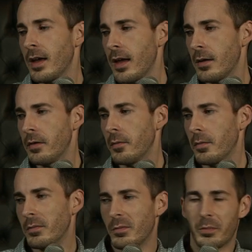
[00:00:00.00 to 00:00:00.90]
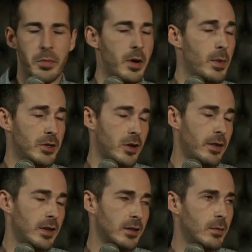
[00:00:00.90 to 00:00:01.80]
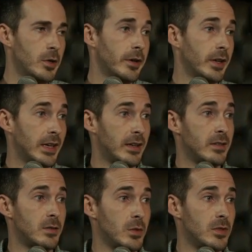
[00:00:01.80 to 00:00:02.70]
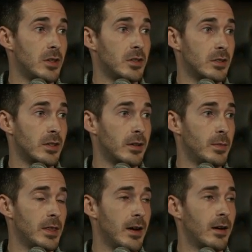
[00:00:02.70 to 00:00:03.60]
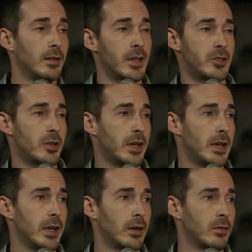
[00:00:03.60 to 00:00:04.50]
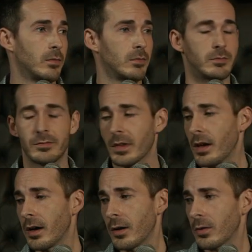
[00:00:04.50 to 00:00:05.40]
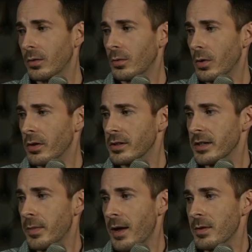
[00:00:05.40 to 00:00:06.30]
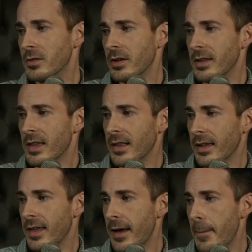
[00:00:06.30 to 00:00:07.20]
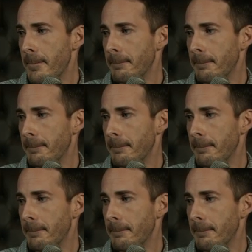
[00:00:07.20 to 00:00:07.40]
and pretty much all the income you're going to get as a musician is going to be there, unless you're getting royalty payments or anything like that.